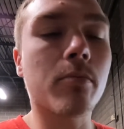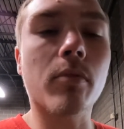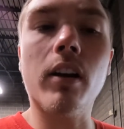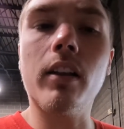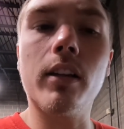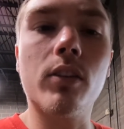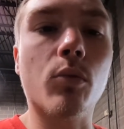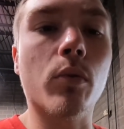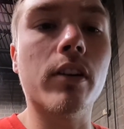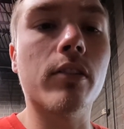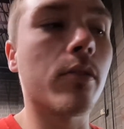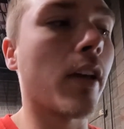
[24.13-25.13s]
probably like
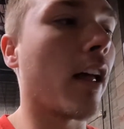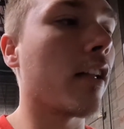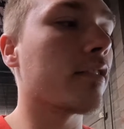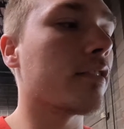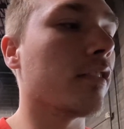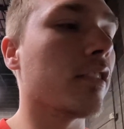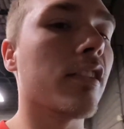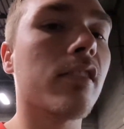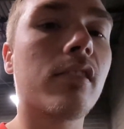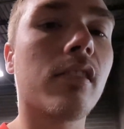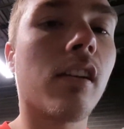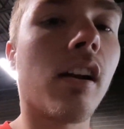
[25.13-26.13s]
22 gallons at least.